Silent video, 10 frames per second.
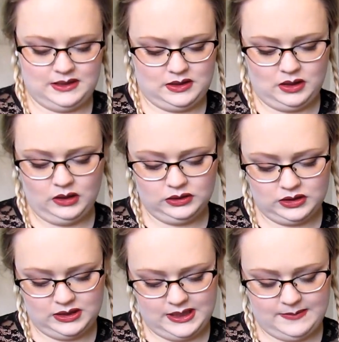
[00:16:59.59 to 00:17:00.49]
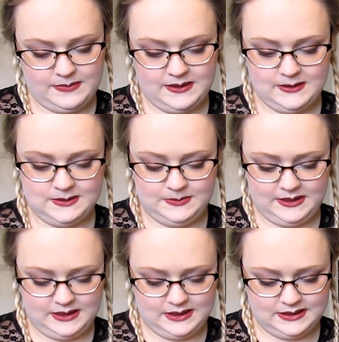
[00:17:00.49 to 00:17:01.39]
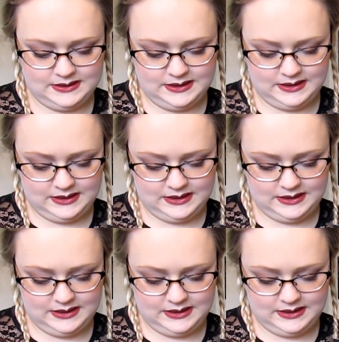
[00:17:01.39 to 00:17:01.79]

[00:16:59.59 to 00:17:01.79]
color name is because it